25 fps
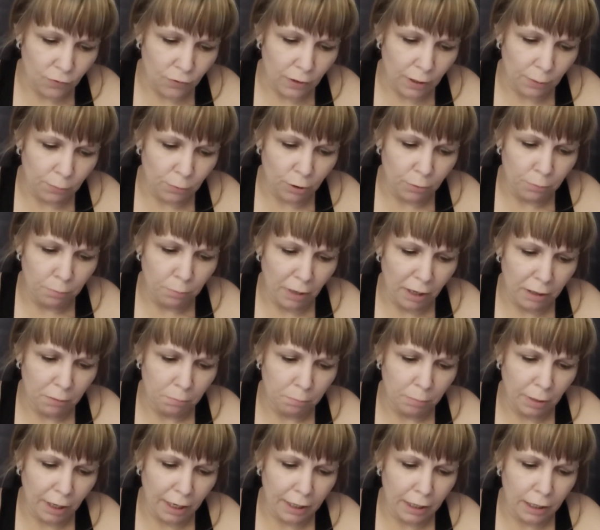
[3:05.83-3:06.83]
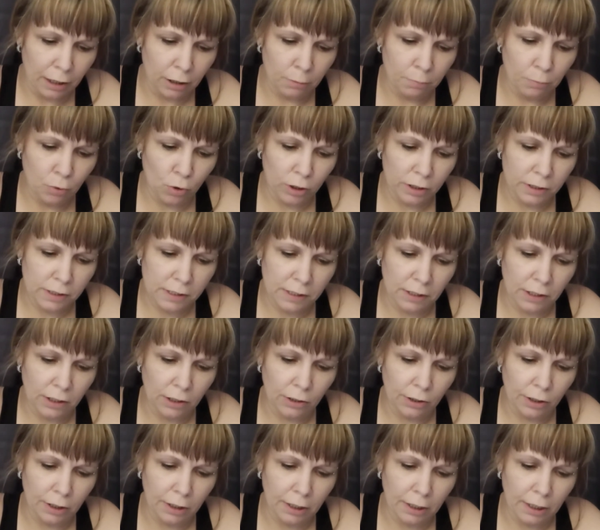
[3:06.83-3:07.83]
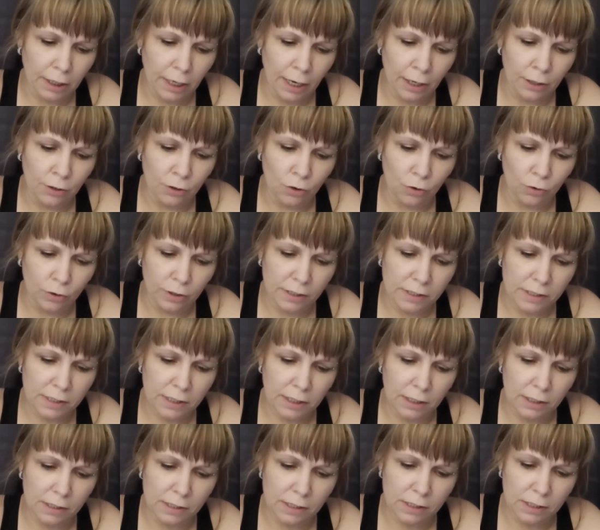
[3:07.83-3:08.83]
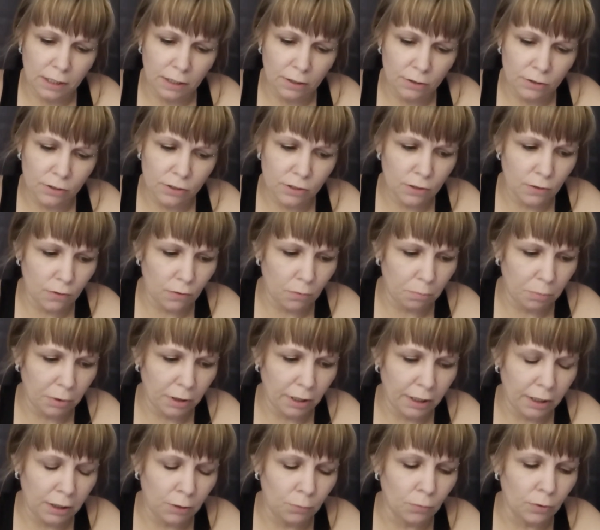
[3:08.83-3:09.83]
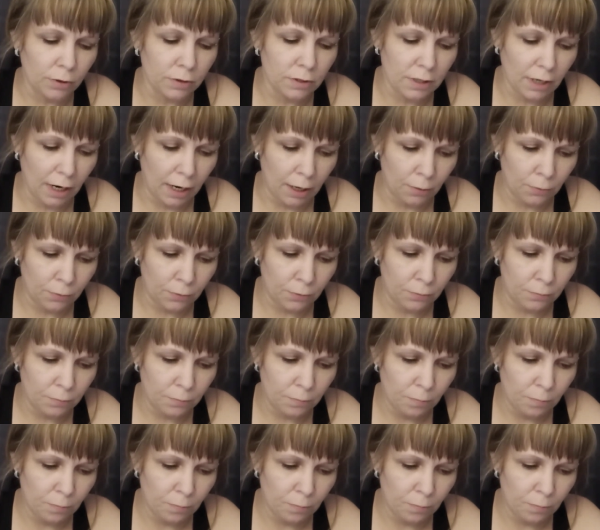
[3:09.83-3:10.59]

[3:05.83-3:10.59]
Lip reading: they were met by airport security and noticed the stairs to the plane were down.